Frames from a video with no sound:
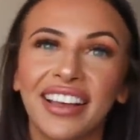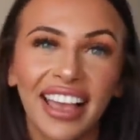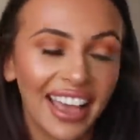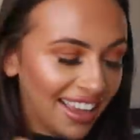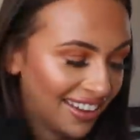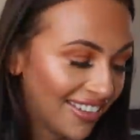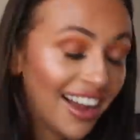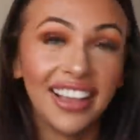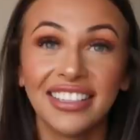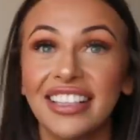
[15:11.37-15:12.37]
Okay,
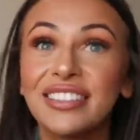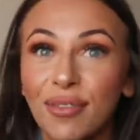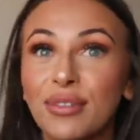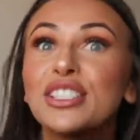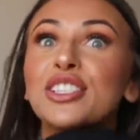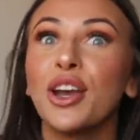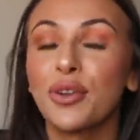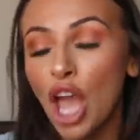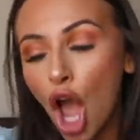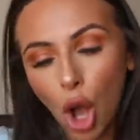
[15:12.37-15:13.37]
right. So this one was so...